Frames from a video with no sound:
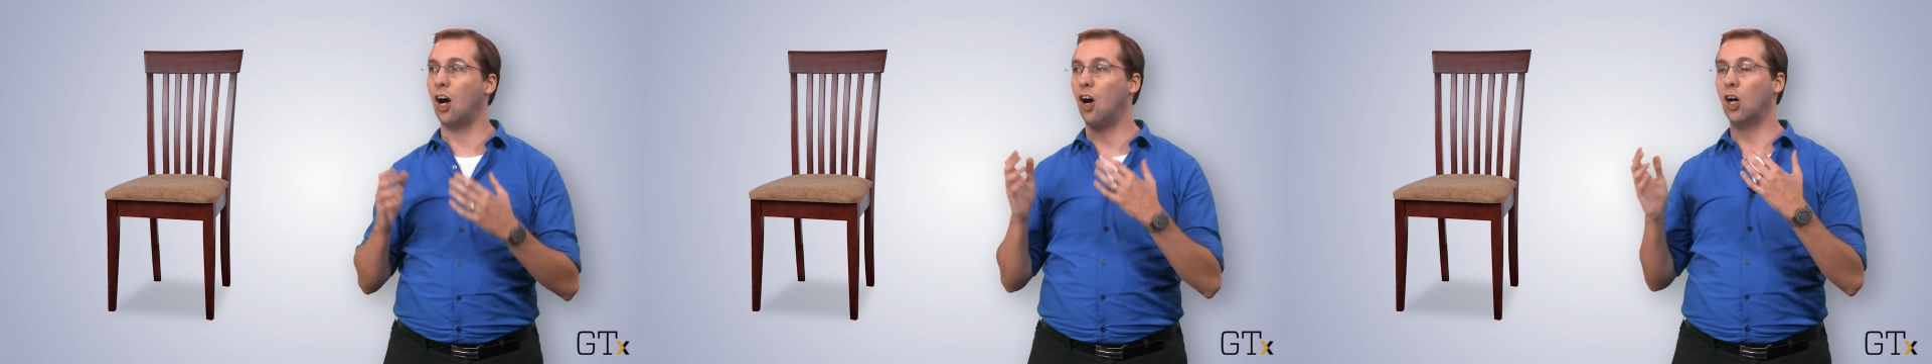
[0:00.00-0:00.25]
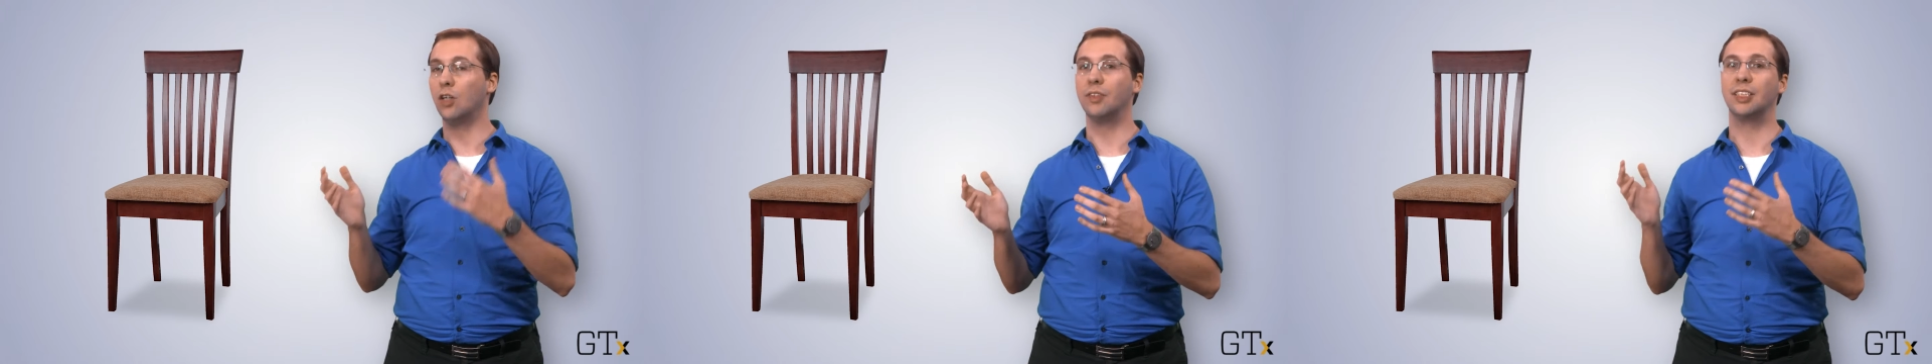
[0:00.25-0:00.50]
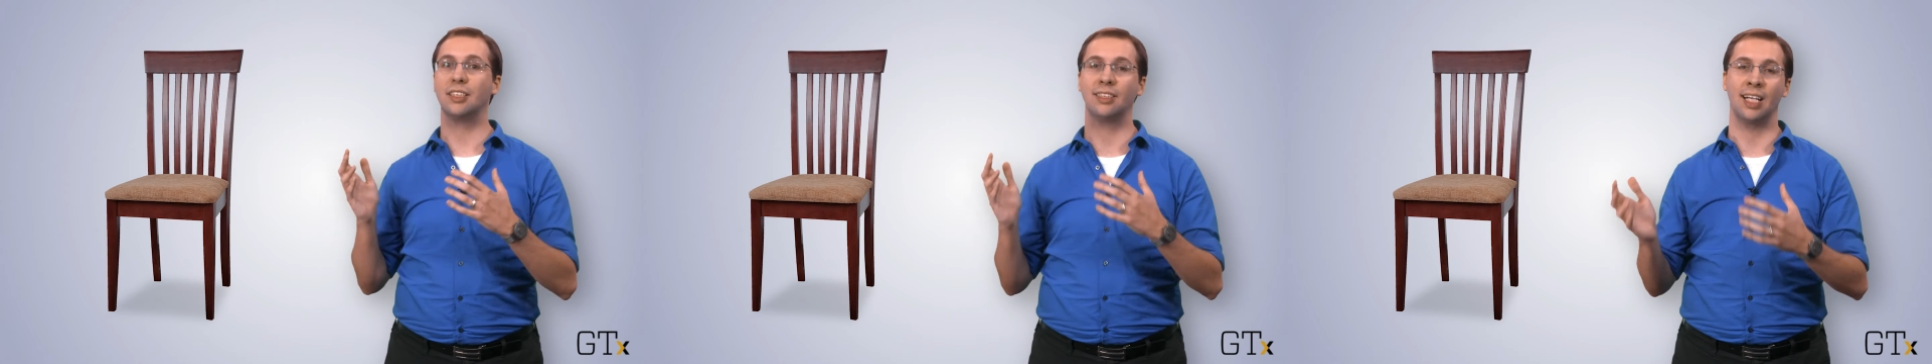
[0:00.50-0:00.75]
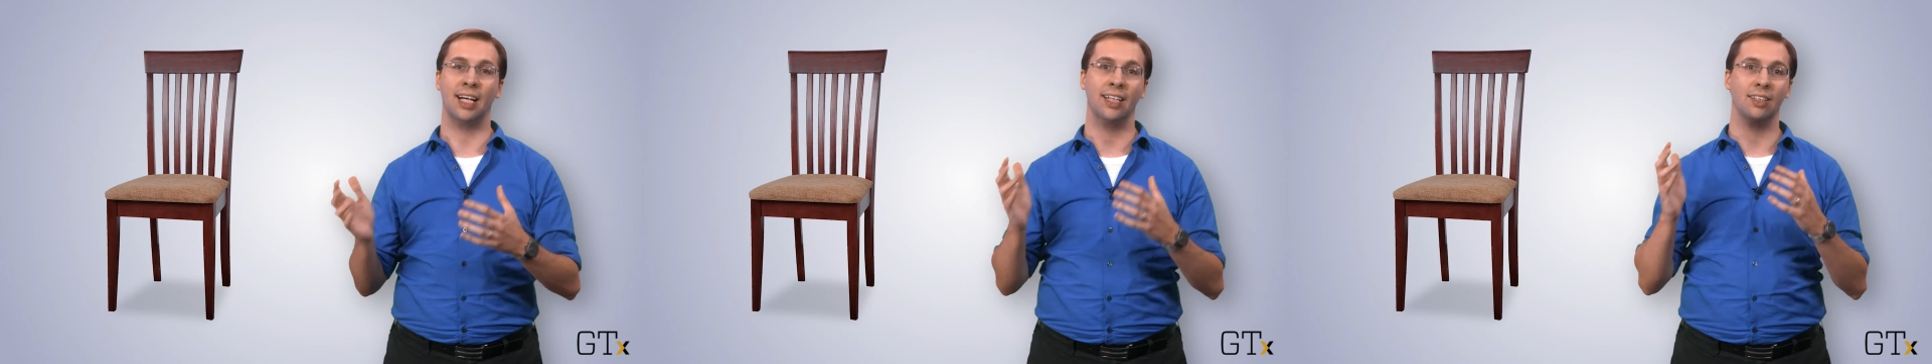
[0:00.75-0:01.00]

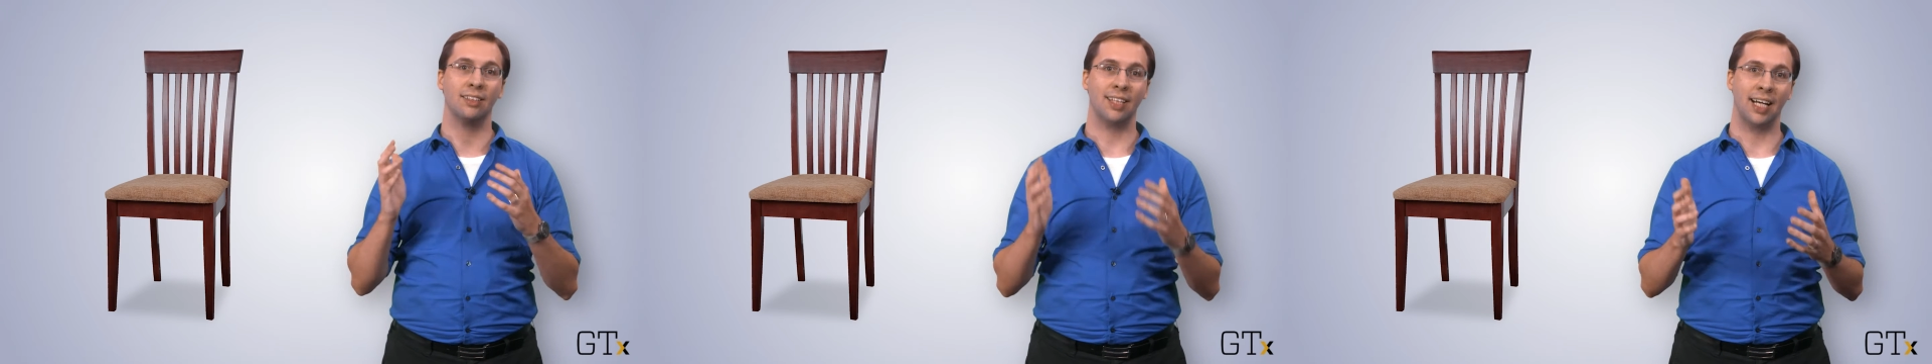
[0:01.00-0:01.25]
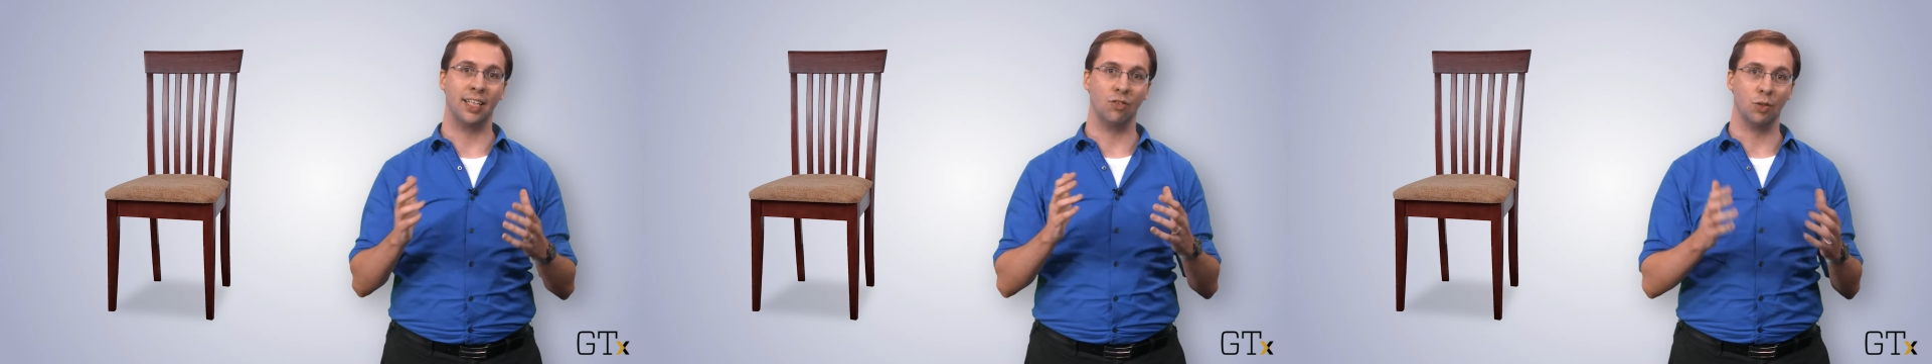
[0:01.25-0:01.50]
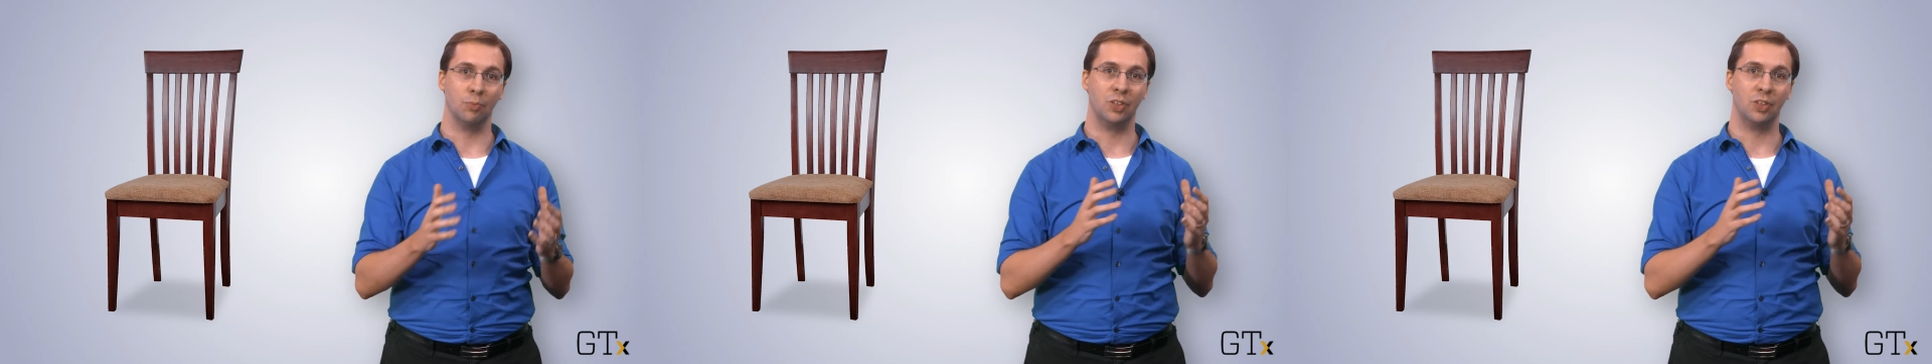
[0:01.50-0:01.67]
harvest-style dining room